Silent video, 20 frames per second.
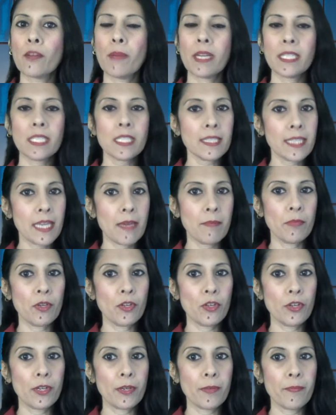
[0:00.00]
by
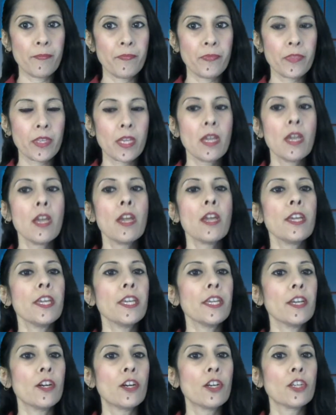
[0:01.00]
December.
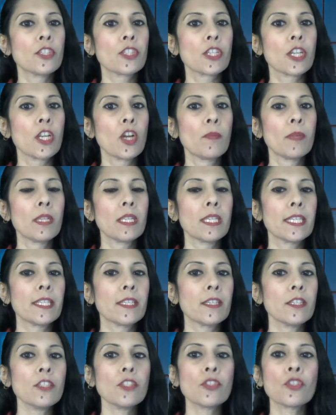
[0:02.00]
He urged global
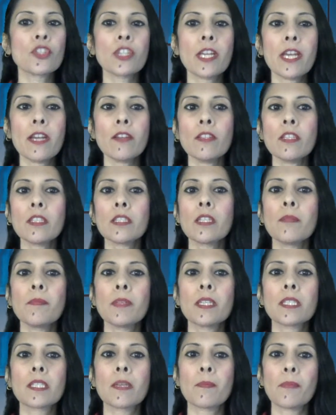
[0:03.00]
leaders to share the
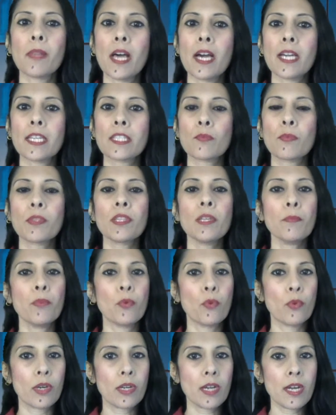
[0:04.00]
surplus supplies with the
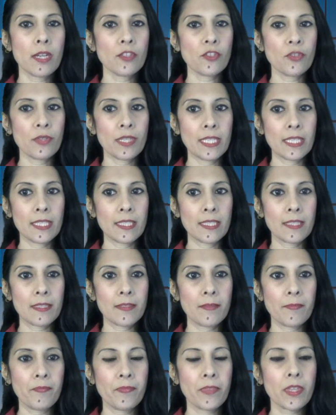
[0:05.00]
poor countries.
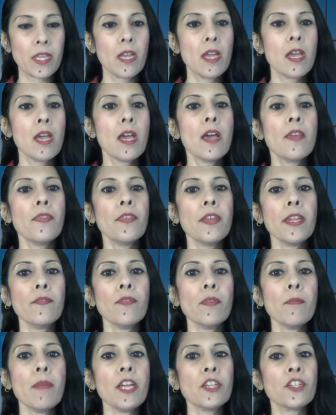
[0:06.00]
The
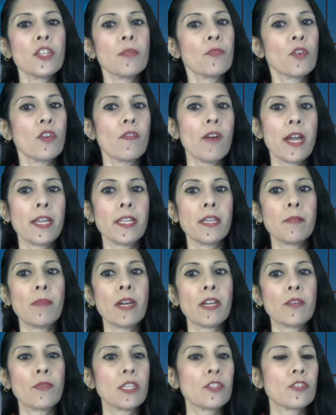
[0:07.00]
information provided by
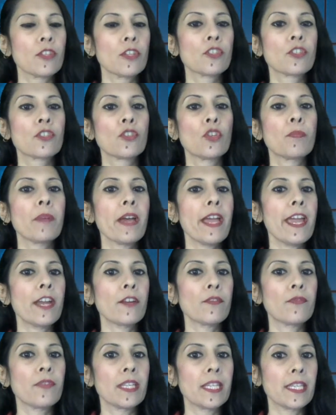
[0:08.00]
research group
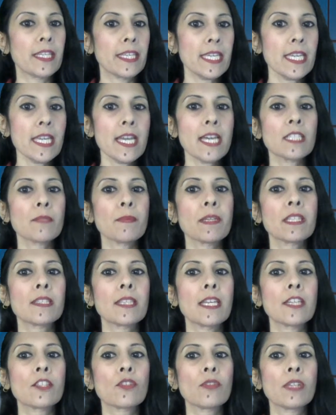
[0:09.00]
Airfinity has been
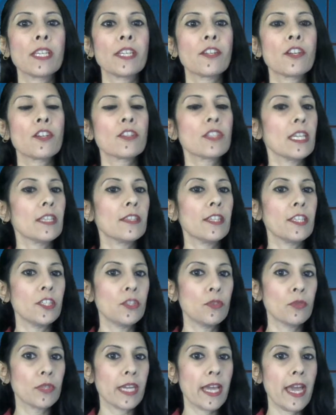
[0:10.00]
sent to leaders in
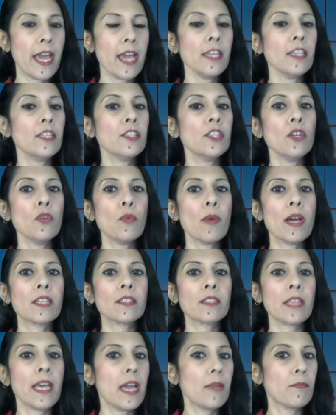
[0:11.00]
the UK,
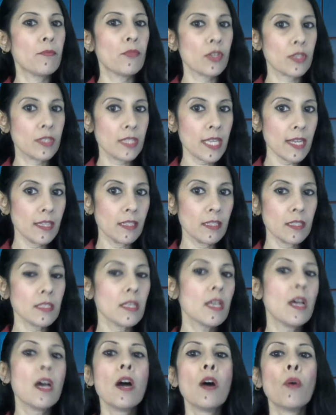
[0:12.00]
US and Brussels
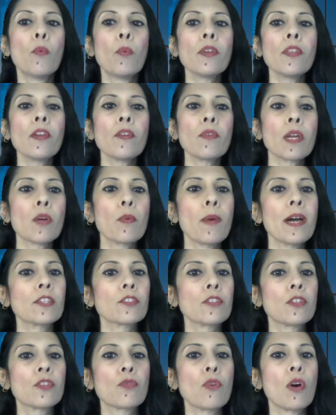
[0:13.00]
with a request
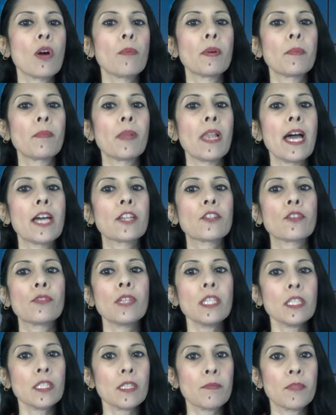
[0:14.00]
to draw up a plan to
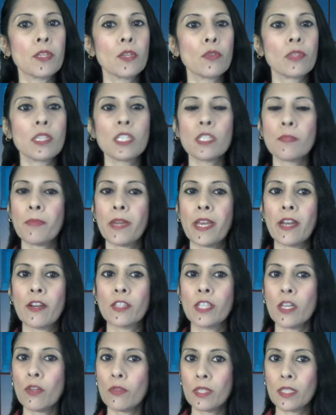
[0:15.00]
distribute the spare
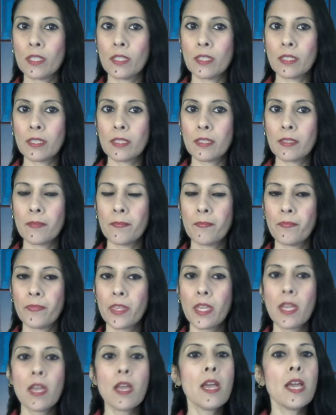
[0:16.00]
doses.
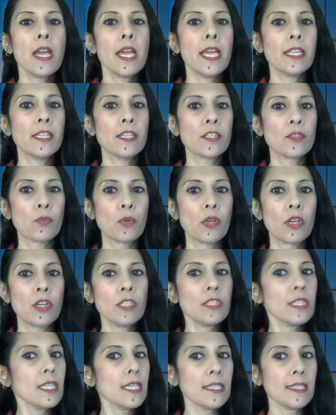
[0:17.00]
In his
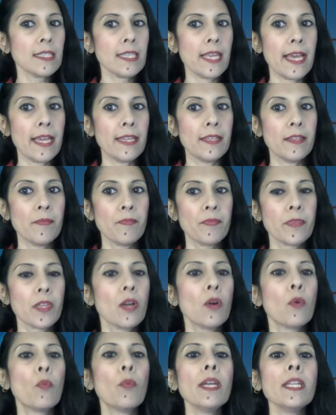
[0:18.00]
words, he said,
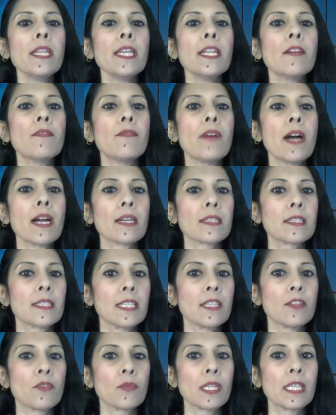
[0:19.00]
"We need a
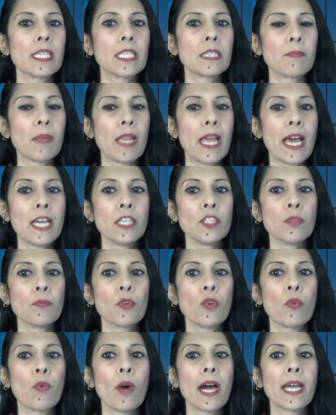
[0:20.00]
vaccine release plan to
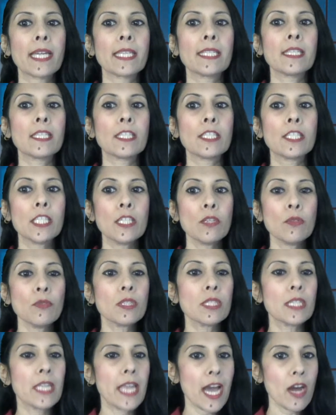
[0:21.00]
provide
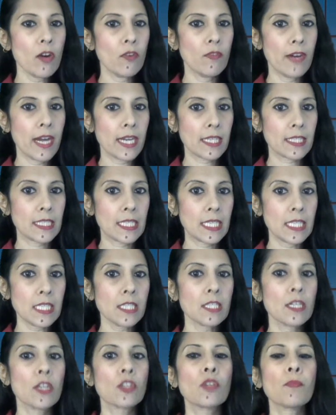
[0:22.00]
use-now
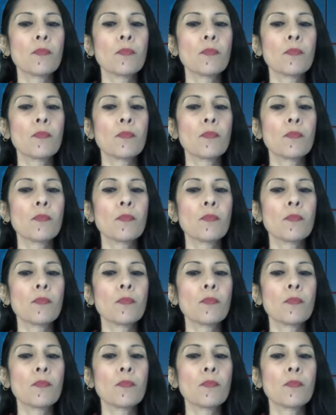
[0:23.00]
vaccines to